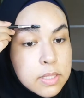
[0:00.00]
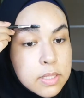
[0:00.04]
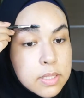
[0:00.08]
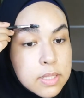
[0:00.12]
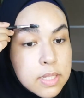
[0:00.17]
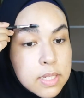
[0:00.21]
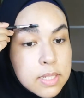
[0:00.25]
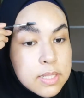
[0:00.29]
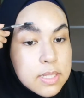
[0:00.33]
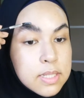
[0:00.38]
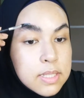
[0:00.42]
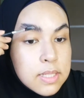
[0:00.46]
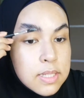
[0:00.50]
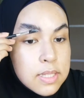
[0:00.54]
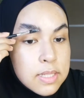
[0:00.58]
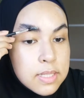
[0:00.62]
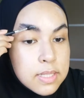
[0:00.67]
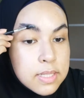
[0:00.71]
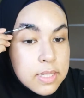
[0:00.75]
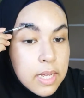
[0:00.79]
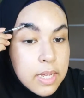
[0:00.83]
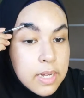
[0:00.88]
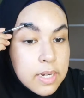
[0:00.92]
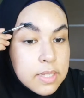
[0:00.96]
this is the
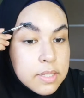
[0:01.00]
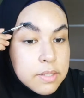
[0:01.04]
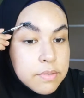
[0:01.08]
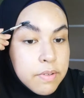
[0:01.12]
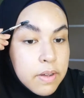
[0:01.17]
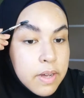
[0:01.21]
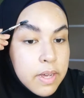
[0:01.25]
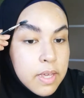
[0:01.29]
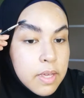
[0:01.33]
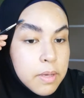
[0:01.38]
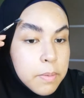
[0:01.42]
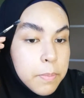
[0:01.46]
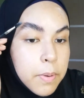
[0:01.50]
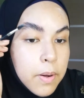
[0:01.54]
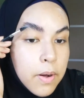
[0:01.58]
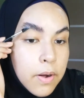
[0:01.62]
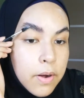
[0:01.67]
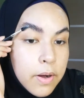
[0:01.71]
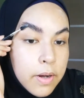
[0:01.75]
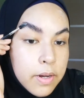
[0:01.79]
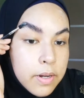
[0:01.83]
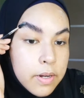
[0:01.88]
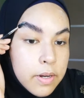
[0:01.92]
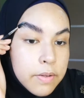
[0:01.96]
satisfying
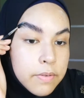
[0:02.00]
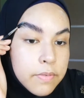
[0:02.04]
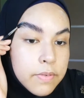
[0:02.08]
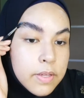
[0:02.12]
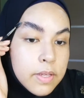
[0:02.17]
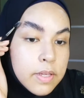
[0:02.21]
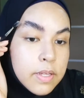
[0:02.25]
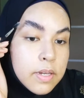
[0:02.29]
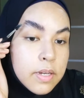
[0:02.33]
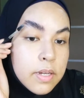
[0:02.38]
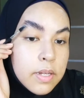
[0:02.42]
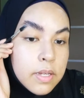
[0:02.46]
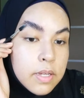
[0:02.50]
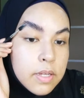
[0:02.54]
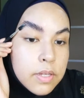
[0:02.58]
part of it,